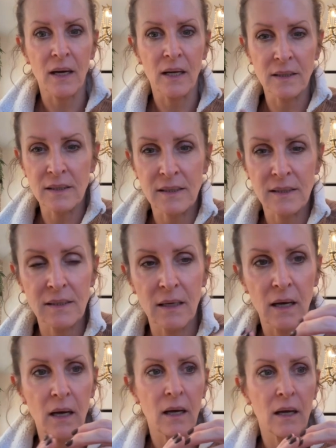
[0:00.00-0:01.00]
of how the
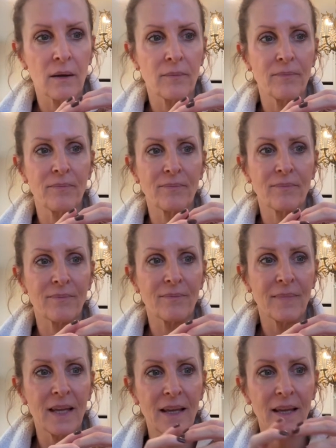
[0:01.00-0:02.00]
brain is
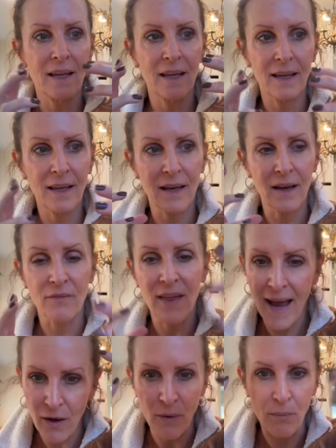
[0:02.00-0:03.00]
when your
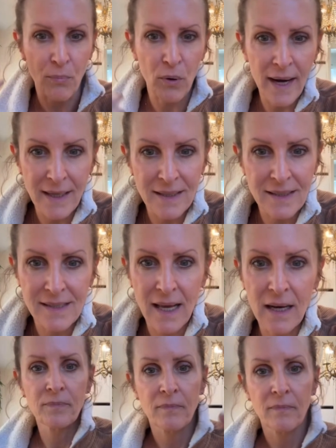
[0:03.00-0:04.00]
brain swells you
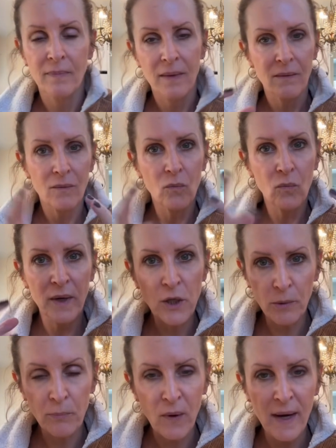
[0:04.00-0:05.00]
it can't really go
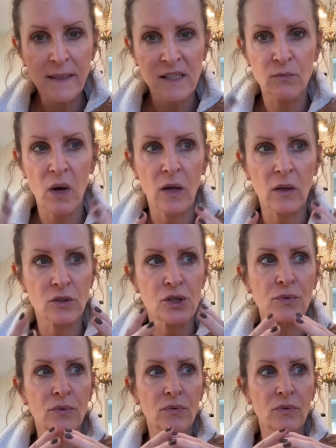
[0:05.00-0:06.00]
anywhere because
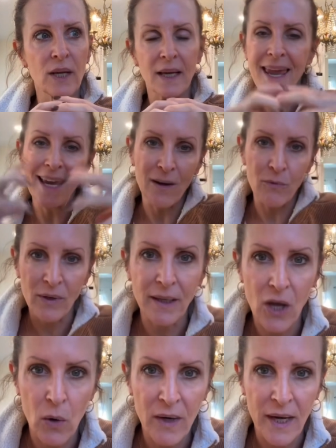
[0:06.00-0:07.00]
you're it's
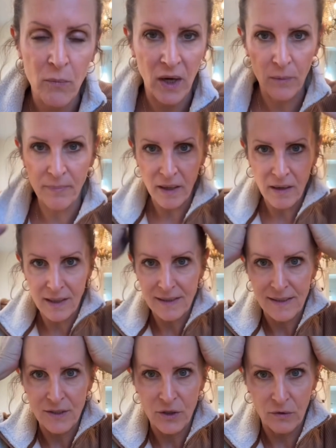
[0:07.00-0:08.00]
encapsulated in your
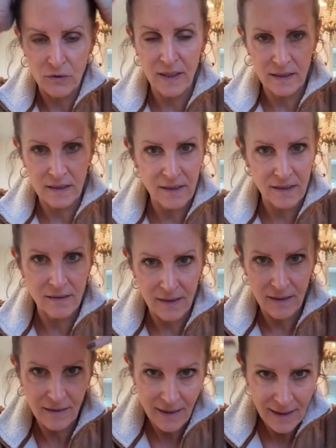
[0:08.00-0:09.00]
skull
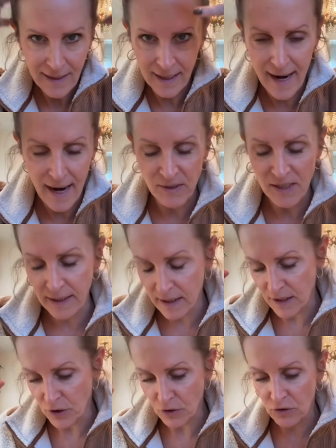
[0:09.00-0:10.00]
but rob's is
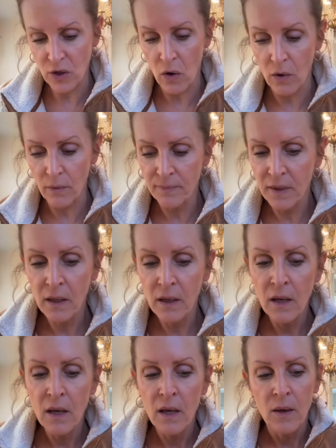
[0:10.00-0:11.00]
right here in the
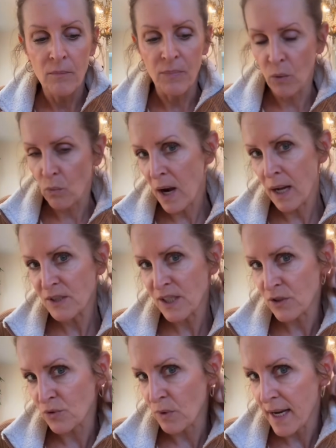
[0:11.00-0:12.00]
back
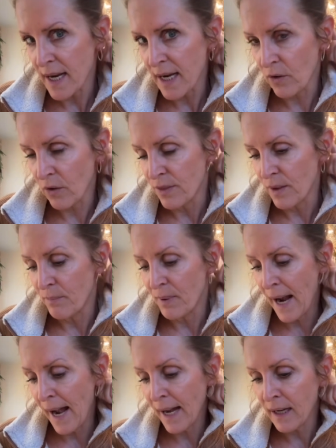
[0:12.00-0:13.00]
and
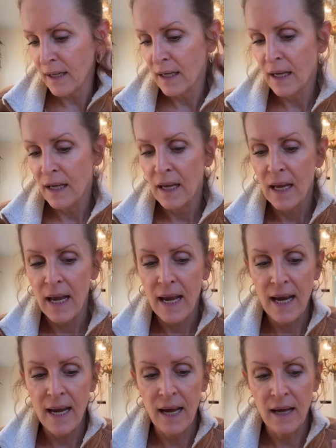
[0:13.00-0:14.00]
it is in a
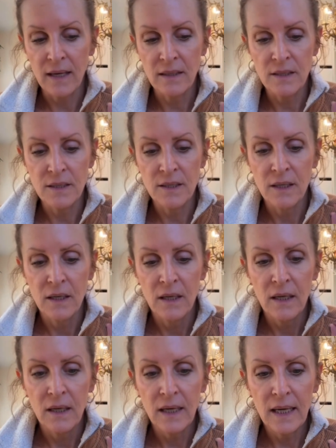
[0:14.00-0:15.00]
an area
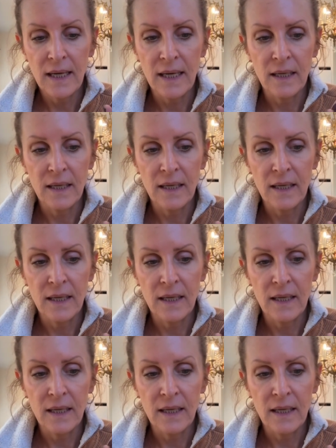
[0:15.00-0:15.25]
that